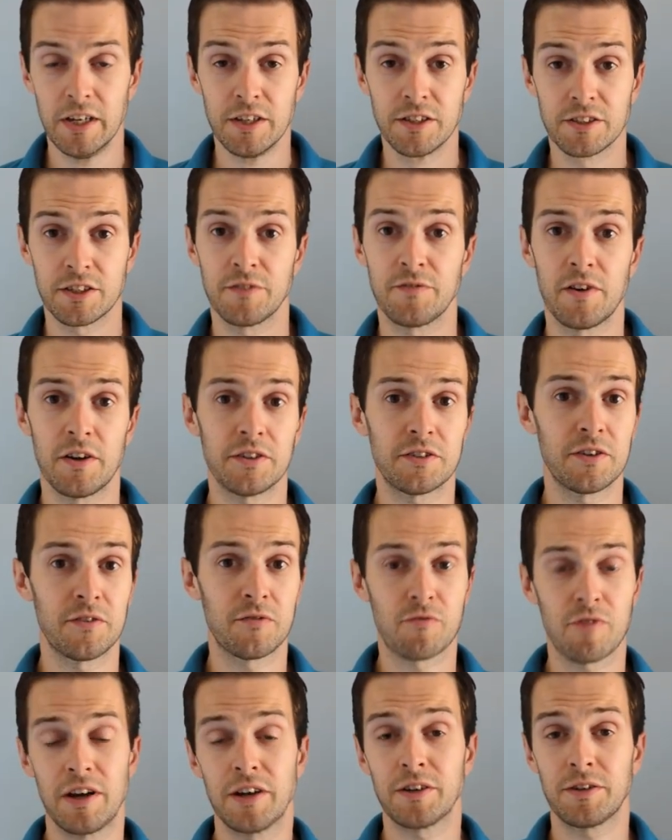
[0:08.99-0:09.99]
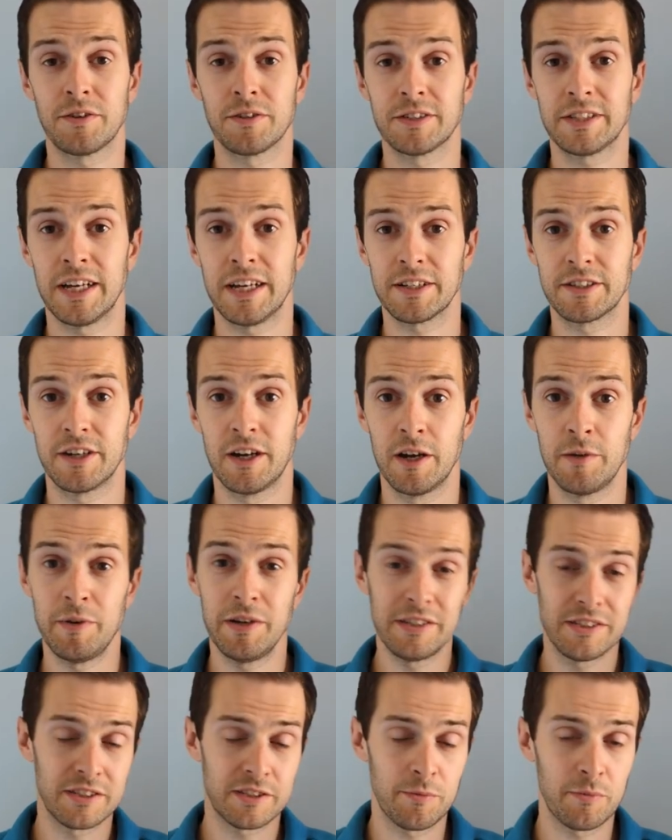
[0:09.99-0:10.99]
So first off, ground contact time
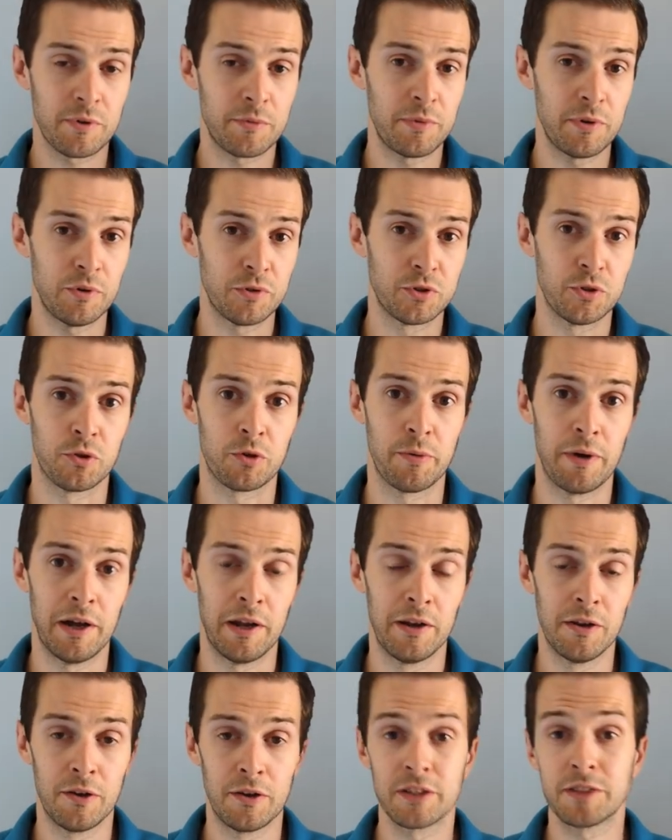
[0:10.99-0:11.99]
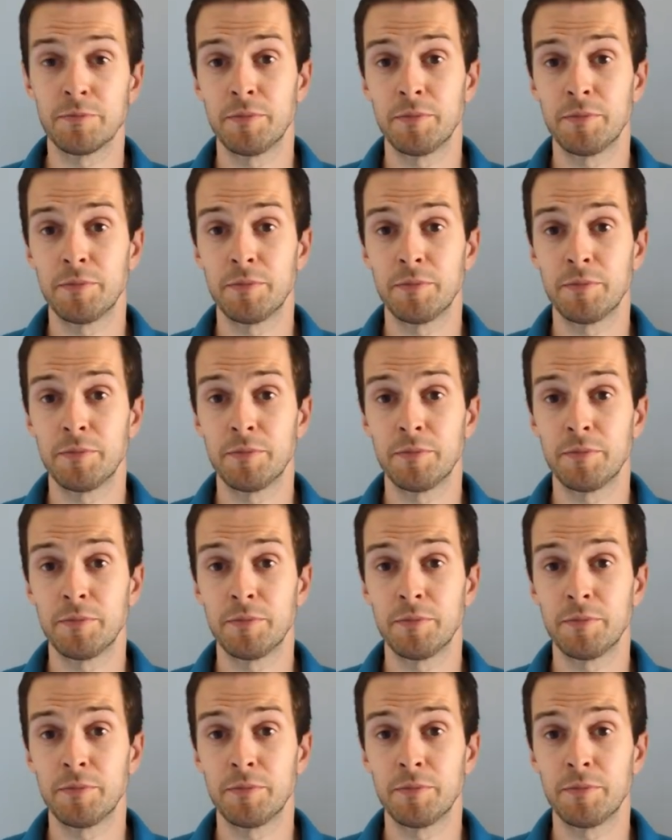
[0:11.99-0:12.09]
isn't something people talk about a lot,